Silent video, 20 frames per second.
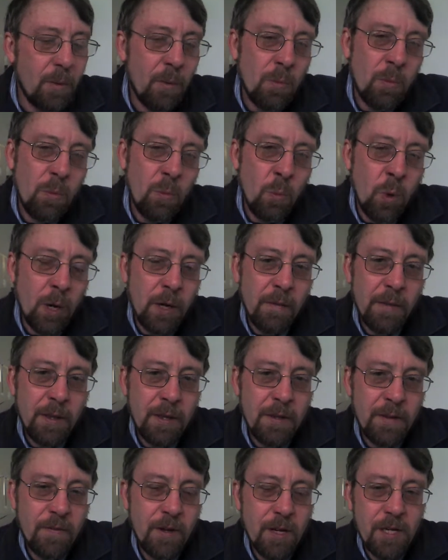One of the
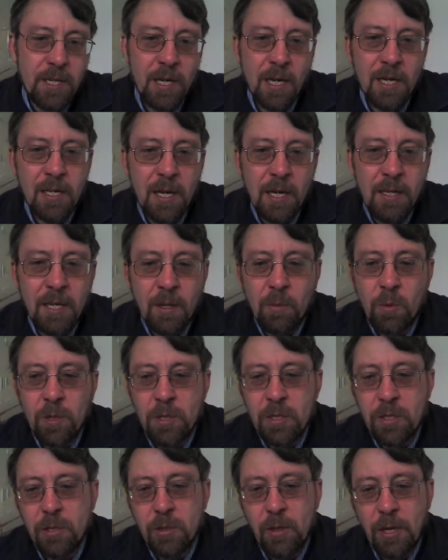first things I did was
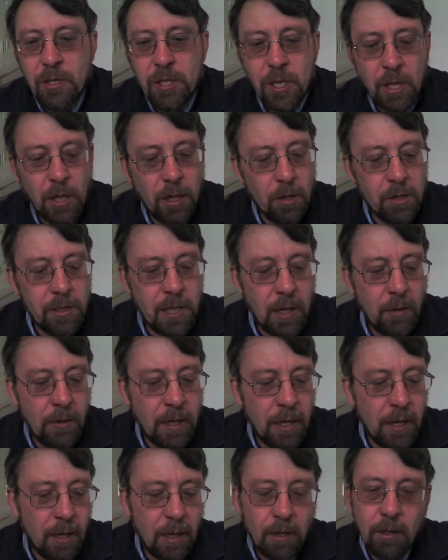to actually close down our
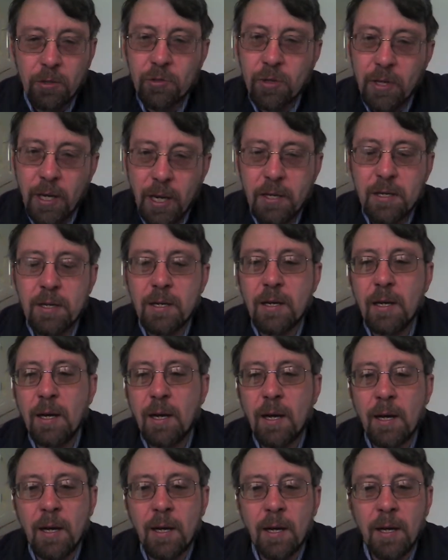Ultranet
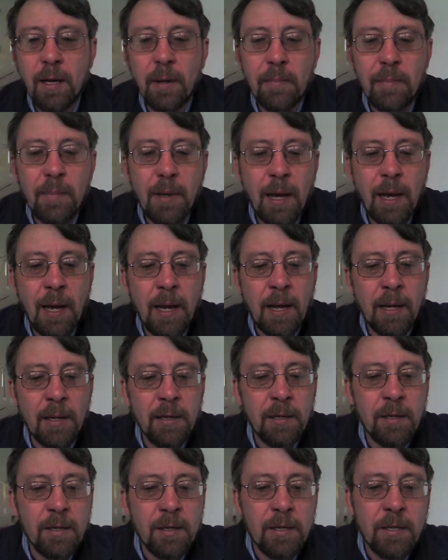
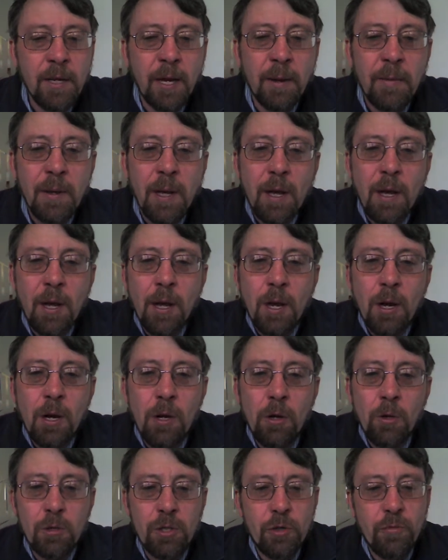and look
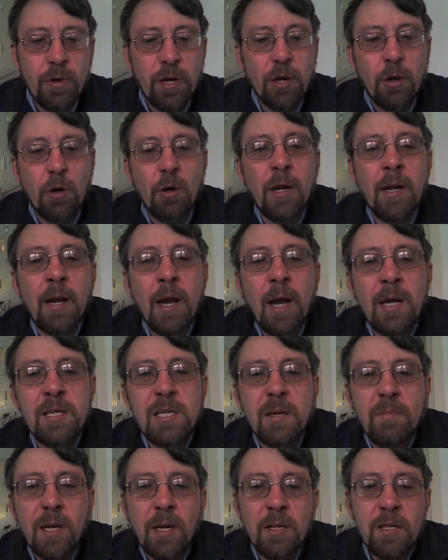to reorganise it,
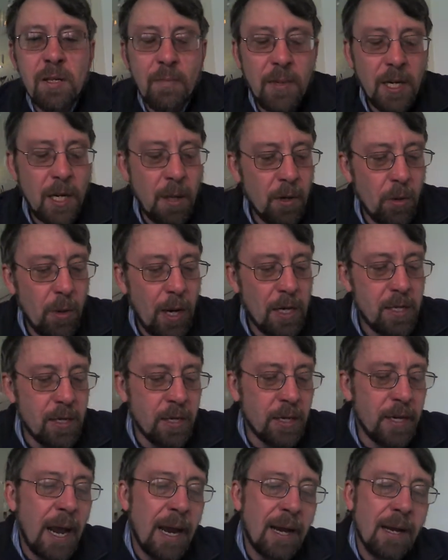because it become quite
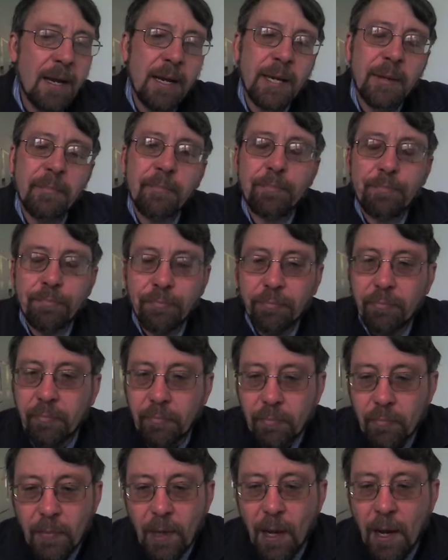ungainly
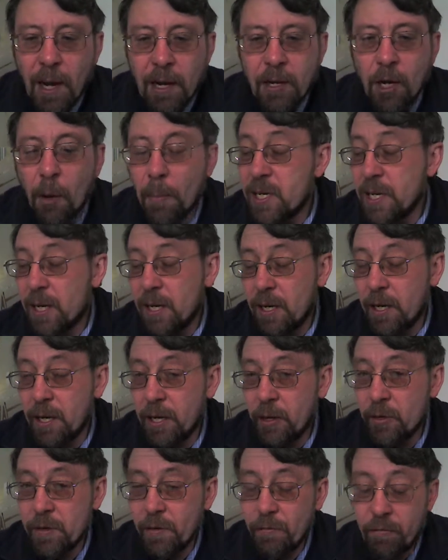and not particularly
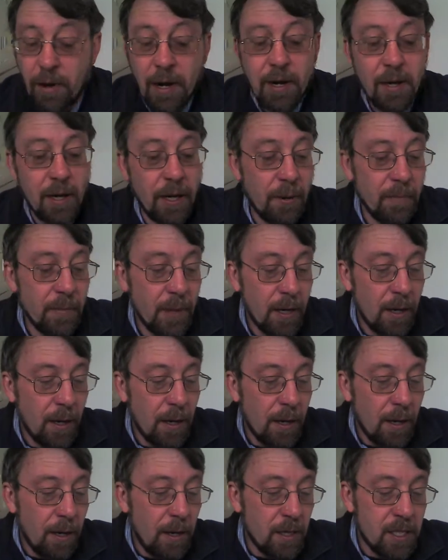user-friendly.
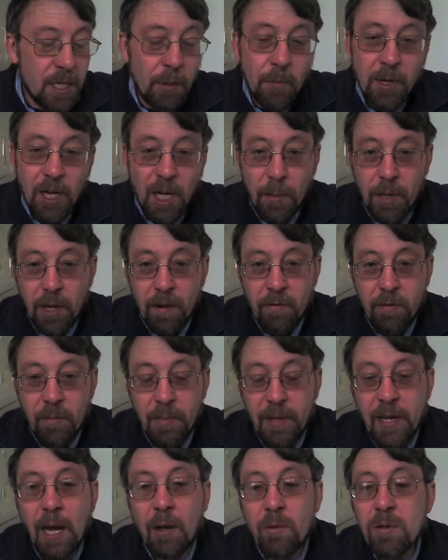As someone coming in from the
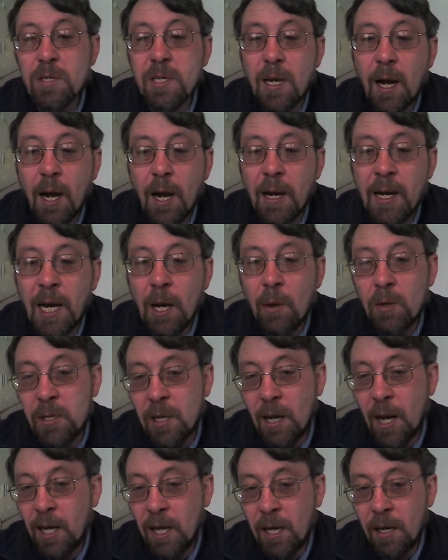outside, I was like
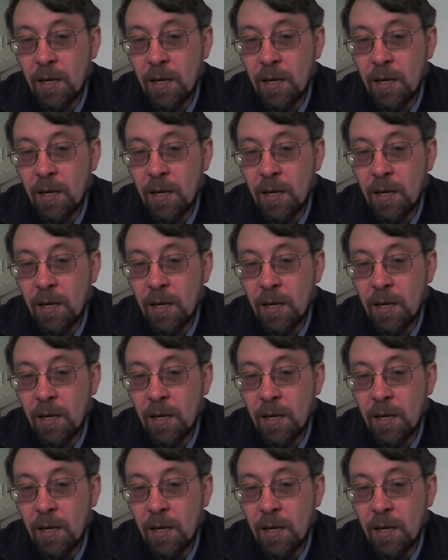a